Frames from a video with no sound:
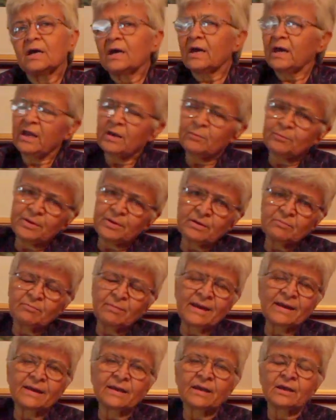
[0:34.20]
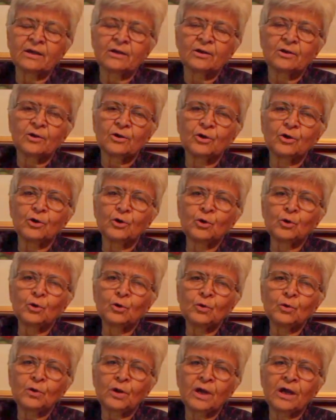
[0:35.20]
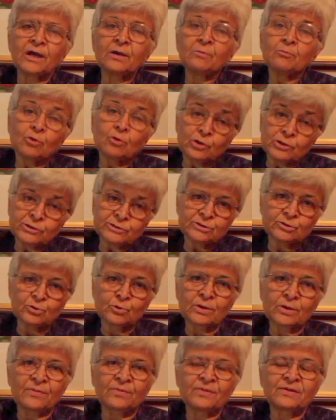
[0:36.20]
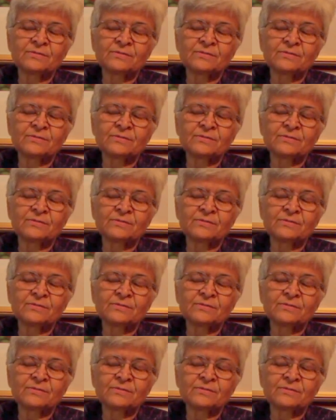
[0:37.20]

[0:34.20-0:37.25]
helping men and boys look at